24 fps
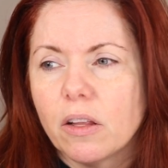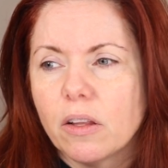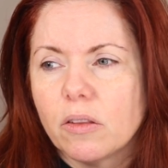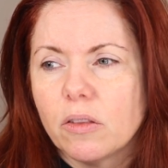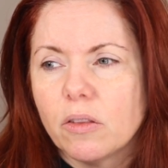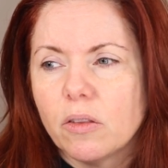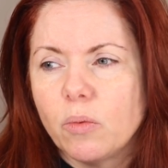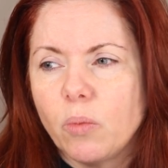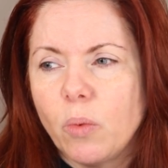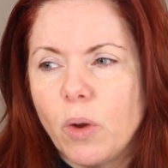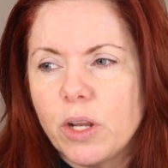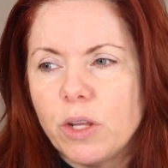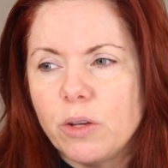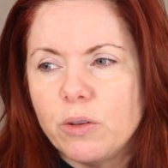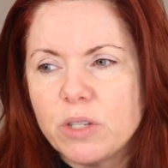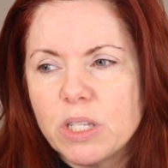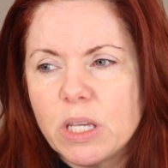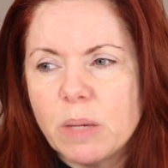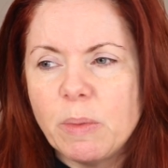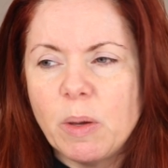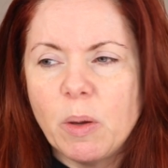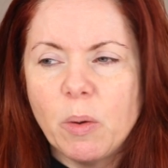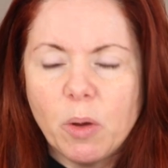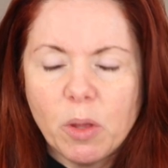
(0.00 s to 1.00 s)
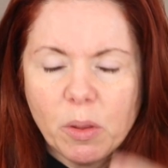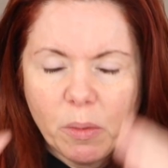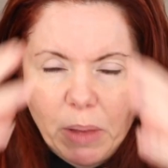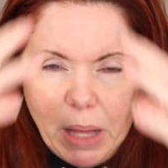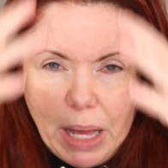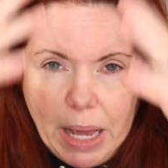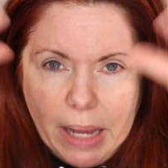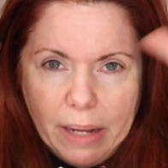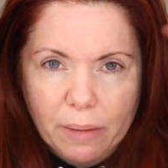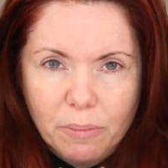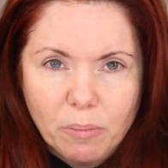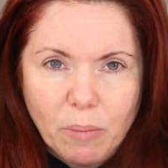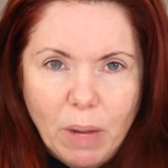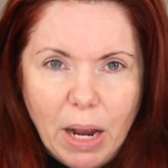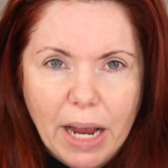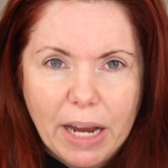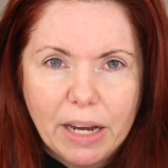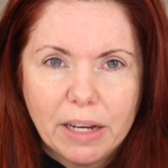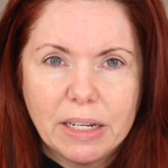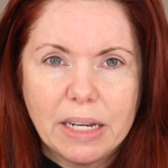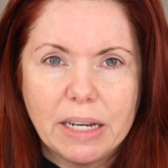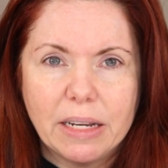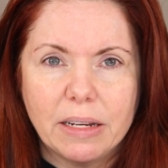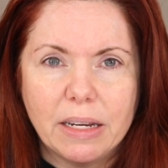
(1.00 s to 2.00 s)
When you see me with like
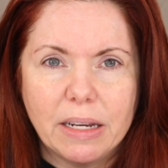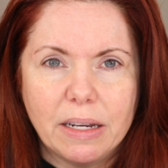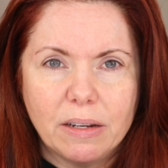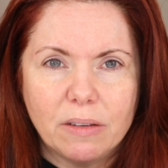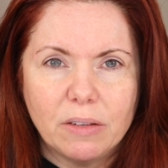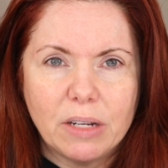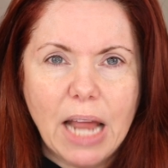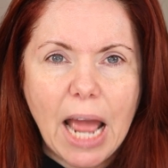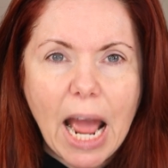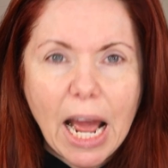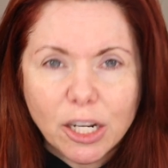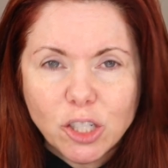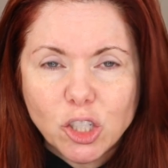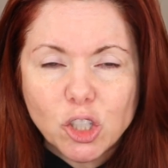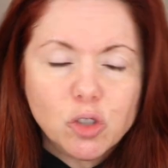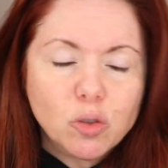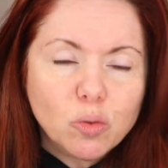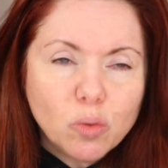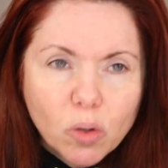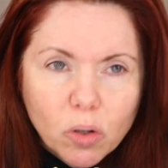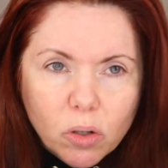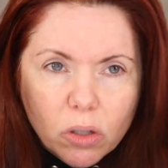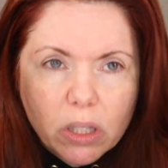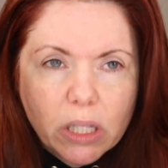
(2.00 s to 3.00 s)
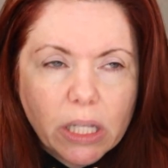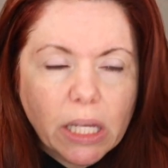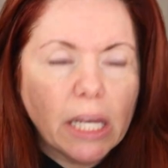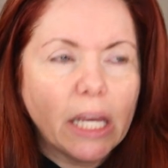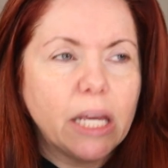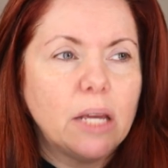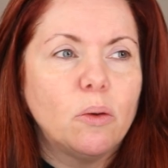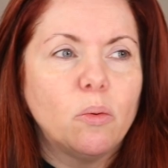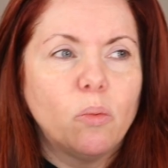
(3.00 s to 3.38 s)
my naturally